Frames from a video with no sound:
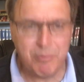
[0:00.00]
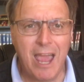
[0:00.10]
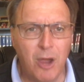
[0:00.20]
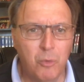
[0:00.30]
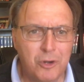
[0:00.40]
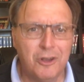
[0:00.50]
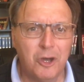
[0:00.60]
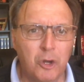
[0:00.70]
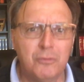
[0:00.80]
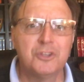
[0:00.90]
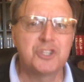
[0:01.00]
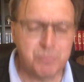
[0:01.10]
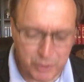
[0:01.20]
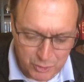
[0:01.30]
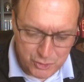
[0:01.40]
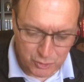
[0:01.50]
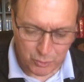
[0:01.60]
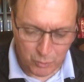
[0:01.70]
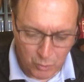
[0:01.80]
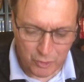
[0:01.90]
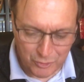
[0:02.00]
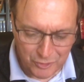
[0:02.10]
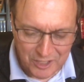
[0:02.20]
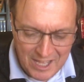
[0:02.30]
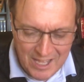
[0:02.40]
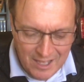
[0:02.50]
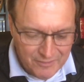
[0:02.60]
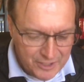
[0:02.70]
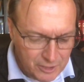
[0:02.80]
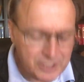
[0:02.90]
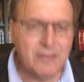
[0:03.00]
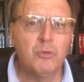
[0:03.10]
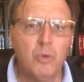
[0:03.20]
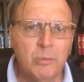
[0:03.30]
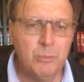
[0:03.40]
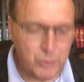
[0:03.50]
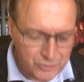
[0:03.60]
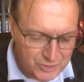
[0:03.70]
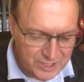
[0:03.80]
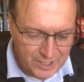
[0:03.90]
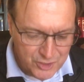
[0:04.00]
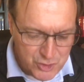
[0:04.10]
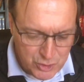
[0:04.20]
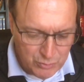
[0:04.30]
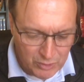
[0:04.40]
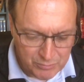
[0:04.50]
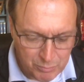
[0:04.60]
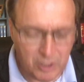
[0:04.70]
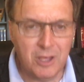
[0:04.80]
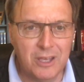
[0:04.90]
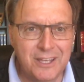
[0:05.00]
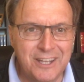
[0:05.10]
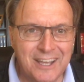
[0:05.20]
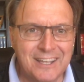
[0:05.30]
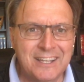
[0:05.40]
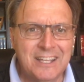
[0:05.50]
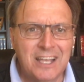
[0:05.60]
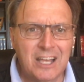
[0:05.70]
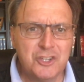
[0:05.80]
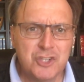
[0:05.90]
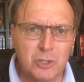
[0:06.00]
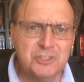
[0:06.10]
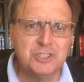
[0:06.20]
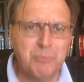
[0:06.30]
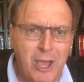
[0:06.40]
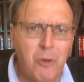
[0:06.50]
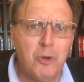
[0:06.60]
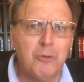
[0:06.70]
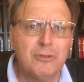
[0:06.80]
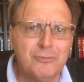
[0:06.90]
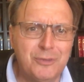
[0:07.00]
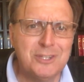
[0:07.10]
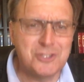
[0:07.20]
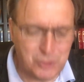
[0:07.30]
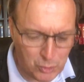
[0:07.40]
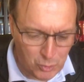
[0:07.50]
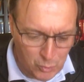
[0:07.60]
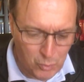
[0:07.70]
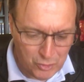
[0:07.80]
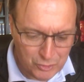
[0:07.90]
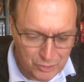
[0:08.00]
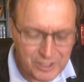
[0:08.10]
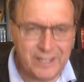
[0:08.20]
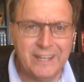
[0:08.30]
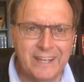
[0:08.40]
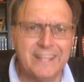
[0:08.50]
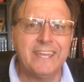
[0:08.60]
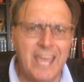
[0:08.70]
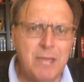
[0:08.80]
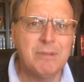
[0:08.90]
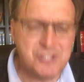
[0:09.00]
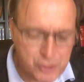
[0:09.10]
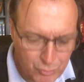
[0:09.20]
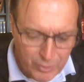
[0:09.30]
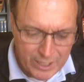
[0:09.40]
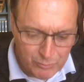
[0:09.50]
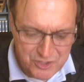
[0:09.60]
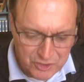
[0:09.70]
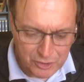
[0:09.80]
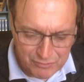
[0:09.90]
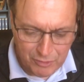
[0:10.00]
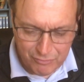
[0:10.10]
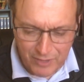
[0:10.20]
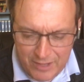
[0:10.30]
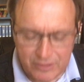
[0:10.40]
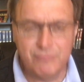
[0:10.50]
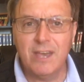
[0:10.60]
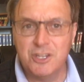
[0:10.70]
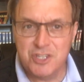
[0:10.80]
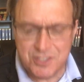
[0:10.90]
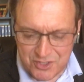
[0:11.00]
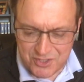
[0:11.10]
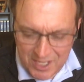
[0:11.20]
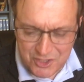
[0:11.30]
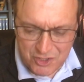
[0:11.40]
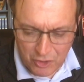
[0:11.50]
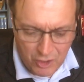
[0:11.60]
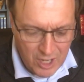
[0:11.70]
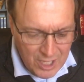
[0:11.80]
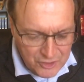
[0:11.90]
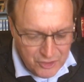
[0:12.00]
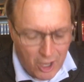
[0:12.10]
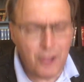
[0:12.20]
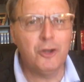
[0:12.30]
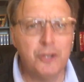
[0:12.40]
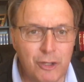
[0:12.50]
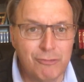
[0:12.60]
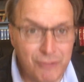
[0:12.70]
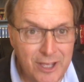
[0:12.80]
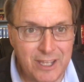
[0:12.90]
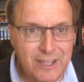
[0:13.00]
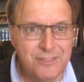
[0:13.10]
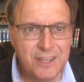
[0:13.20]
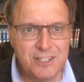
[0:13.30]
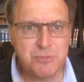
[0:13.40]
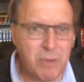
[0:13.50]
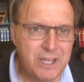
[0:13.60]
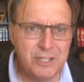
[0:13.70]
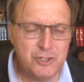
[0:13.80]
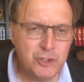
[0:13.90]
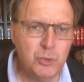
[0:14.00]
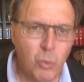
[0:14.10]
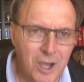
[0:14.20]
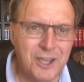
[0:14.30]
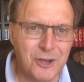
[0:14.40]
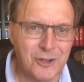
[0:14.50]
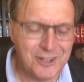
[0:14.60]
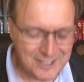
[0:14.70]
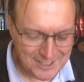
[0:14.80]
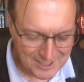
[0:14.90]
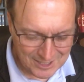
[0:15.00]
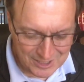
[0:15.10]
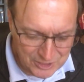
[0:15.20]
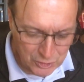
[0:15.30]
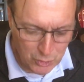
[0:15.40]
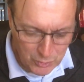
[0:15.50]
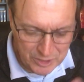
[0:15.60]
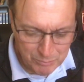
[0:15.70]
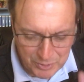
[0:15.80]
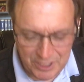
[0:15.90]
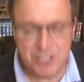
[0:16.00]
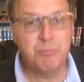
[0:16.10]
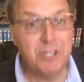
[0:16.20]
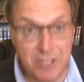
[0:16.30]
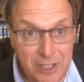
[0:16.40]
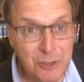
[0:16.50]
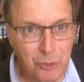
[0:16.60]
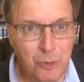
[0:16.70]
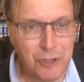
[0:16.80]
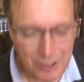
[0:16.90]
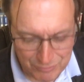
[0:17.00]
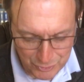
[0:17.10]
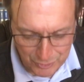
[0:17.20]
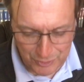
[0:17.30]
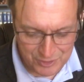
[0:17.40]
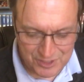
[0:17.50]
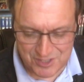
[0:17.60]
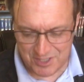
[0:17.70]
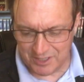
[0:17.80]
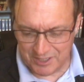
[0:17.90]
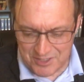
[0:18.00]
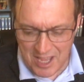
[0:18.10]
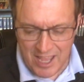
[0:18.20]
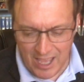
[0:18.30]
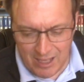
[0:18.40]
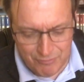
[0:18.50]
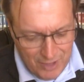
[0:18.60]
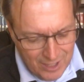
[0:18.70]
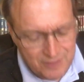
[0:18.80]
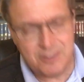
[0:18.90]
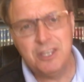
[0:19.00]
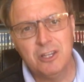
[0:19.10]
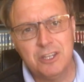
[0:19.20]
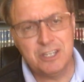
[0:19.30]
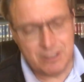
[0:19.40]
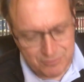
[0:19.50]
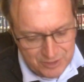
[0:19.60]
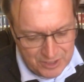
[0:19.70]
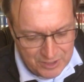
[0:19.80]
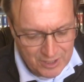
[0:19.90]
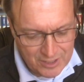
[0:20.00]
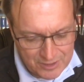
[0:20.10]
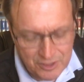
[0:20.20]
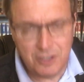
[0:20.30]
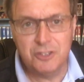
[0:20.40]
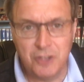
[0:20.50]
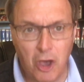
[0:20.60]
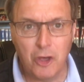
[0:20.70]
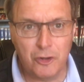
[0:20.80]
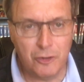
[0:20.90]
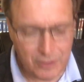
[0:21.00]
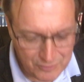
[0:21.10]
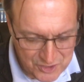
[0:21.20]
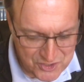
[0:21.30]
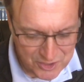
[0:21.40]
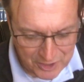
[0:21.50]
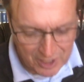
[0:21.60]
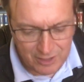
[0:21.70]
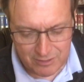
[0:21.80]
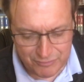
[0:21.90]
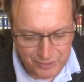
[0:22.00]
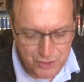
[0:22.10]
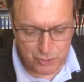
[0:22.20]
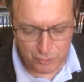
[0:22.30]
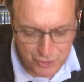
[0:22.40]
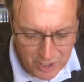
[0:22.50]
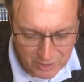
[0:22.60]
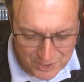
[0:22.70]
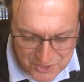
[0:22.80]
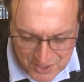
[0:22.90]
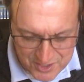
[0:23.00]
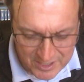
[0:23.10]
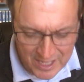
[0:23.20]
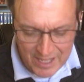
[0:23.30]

power uh, over the spiritual world. Uh, the healing of the woman with the issue of blood uh, shows his power over the physical world, and it came as a direct result of her faith. In fact, Jesus says to her, Daughter, your faith has made you well uh, Go in peace, be healed of your disease. And finally, the healing of the uh, young daughter of the synagogue official, Jairus, is an